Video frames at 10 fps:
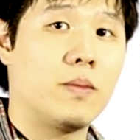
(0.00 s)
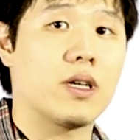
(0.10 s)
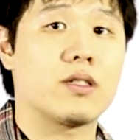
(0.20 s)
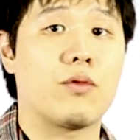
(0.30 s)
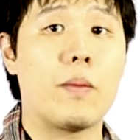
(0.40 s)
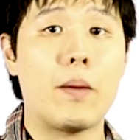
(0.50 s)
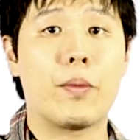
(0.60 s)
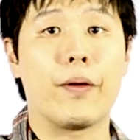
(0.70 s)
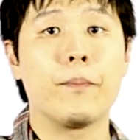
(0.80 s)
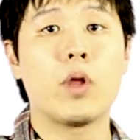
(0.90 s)
Because
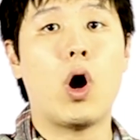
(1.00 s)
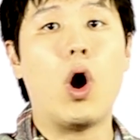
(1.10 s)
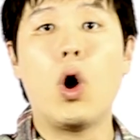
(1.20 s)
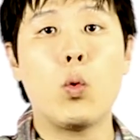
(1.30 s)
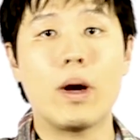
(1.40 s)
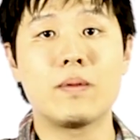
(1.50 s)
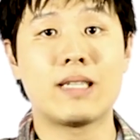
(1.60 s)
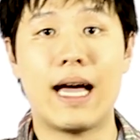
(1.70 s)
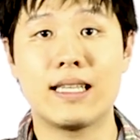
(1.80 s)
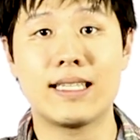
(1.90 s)
remember, all
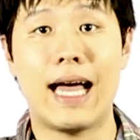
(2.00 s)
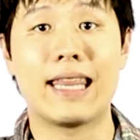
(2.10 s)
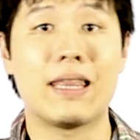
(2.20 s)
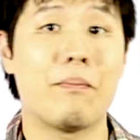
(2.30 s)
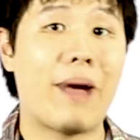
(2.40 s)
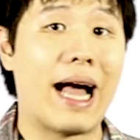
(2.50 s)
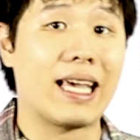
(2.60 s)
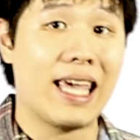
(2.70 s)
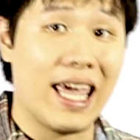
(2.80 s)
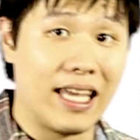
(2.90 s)
websites at the
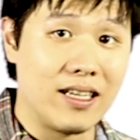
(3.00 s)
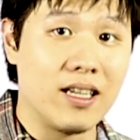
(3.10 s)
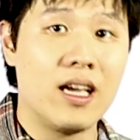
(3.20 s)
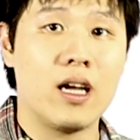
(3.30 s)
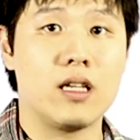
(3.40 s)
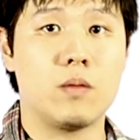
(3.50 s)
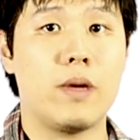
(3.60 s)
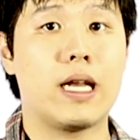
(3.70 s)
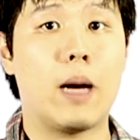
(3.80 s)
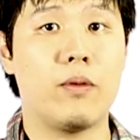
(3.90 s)
back end
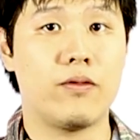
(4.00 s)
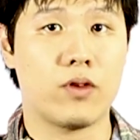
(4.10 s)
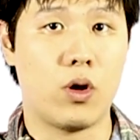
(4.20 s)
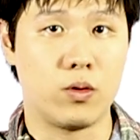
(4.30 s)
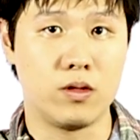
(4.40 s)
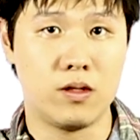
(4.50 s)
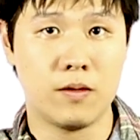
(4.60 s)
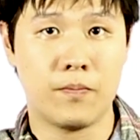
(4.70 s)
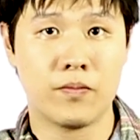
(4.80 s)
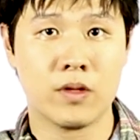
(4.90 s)
is made up of codes.